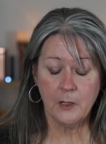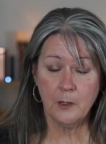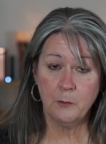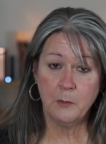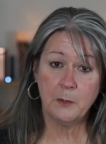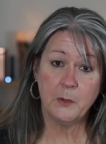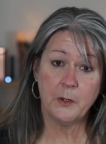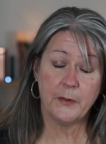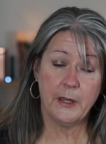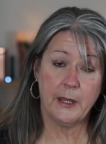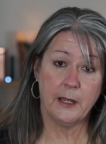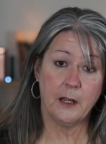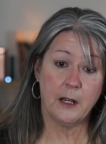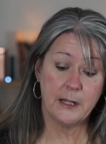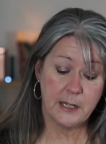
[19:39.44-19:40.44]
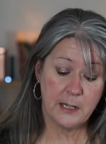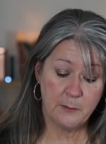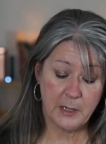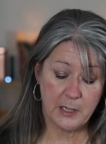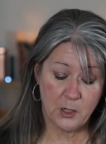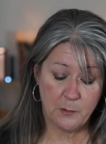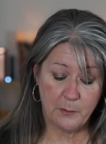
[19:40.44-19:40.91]
And one more thing, I did
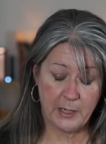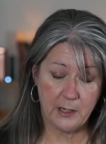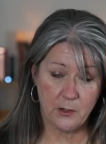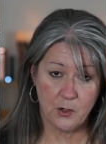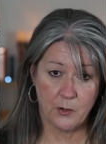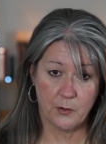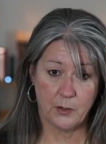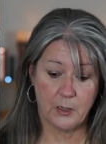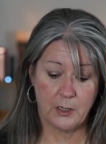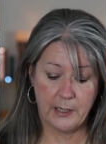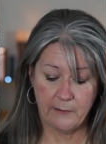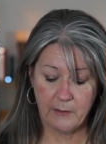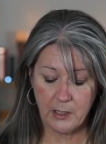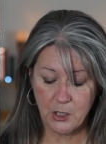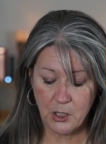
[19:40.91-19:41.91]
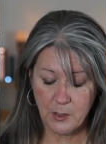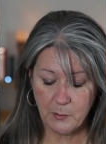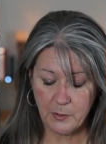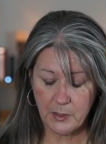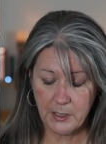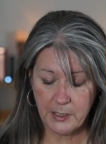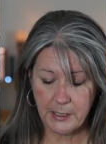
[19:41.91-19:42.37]
mention Patreon earlier, and I just
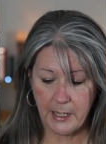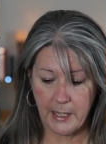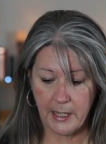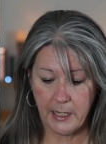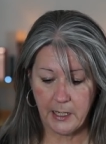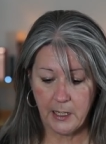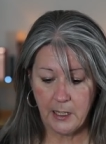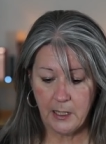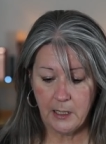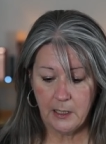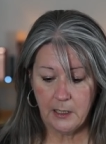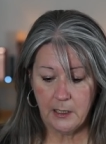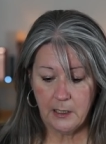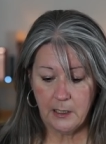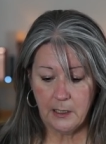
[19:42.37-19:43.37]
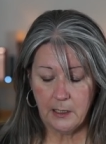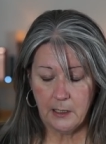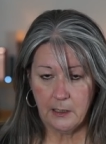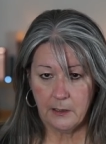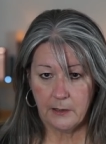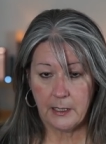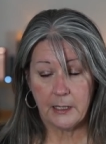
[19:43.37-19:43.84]
want to say
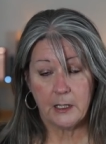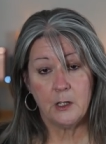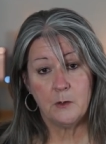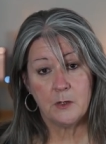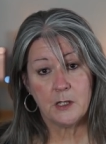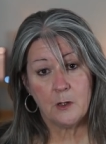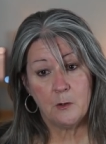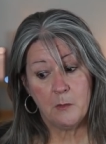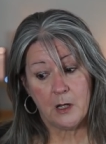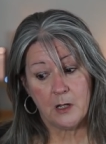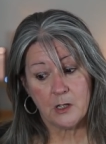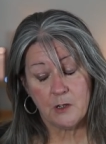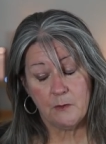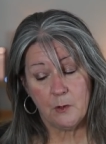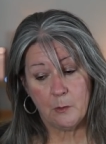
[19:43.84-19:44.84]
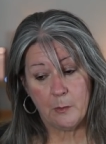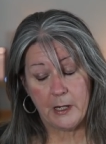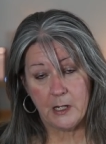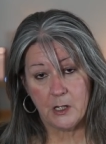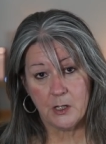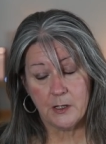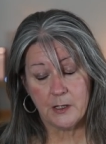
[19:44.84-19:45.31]
thank you so much for your
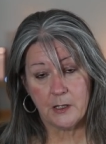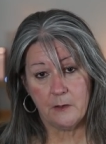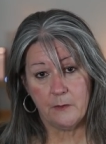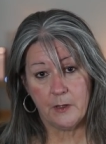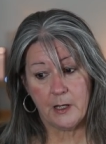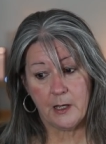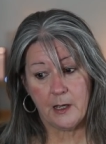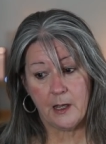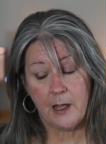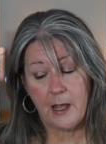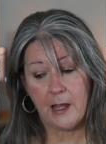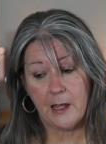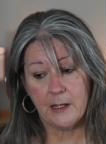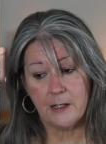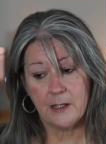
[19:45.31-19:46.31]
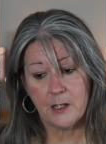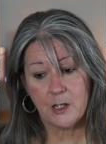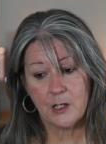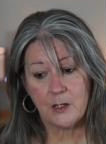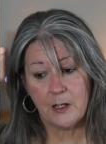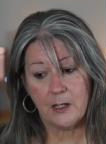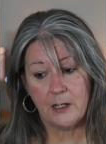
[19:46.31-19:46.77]
patience over there,
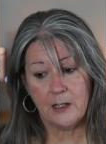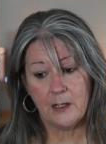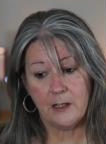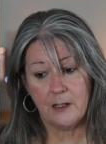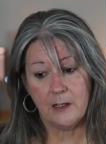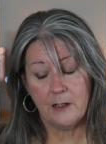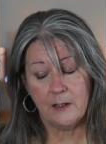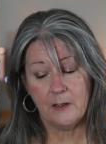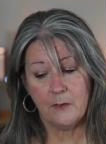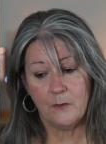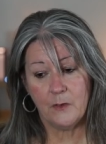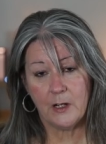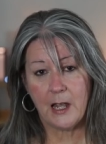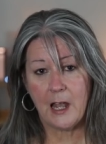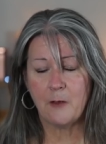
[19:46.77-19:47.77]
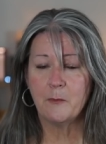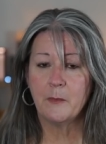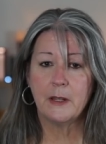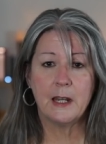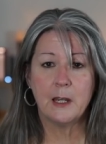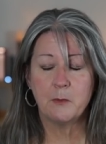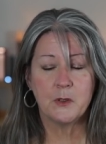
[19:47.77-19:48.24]
and that I haven't
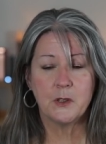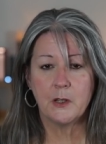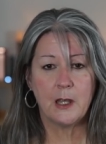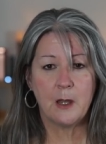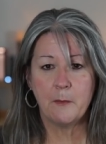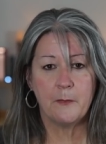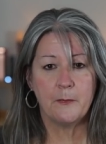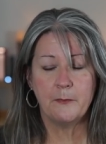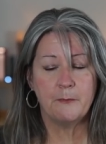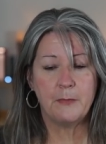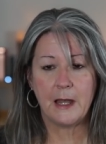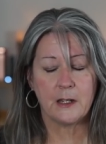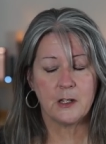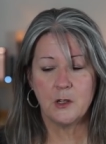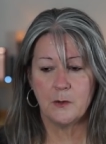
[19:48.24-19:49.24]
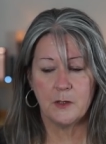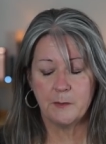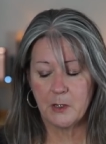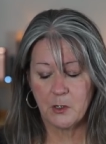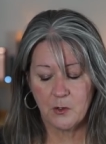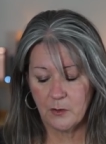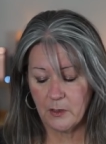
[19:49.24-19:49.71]
been able to get back to you as
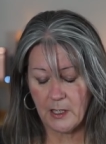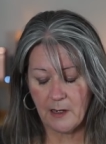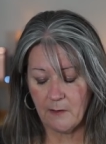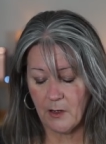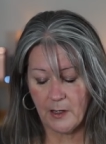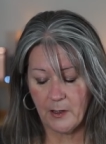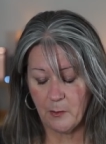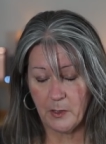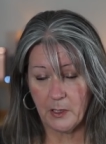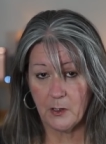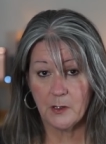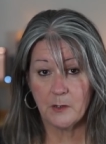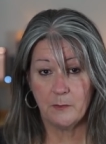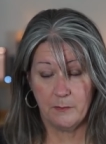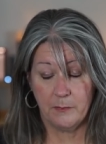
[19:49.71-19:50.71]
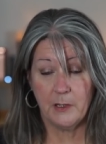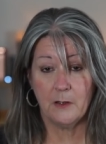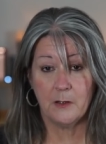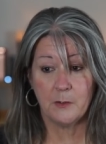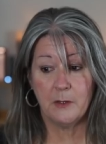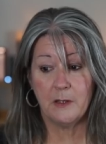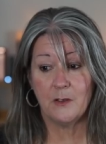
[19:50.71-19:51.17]
much on there either, because
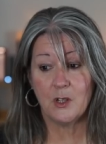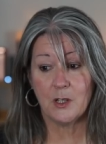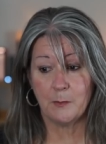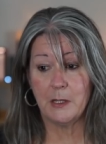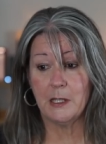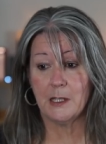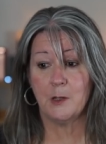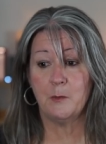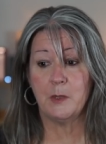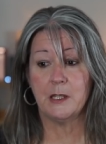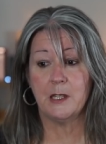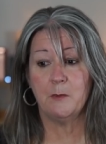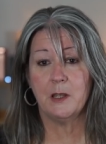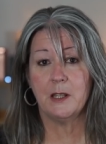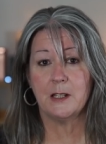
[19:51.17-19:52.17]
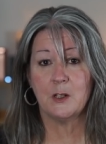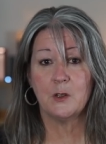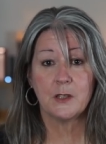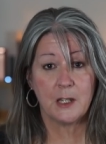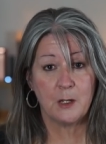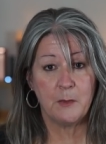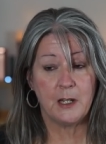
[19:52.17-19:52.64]
we've just been so busy. But there's
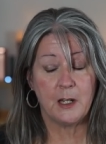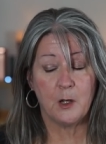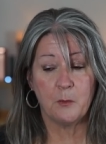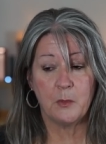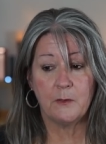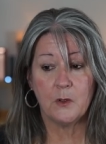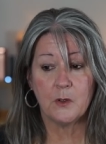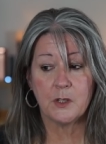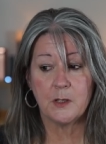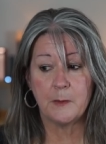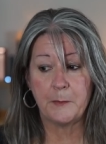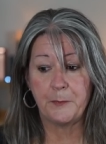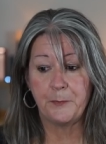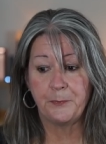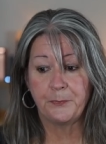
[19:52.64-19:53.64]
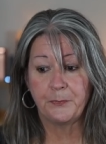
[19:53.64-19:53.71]
lots coming up. We've got some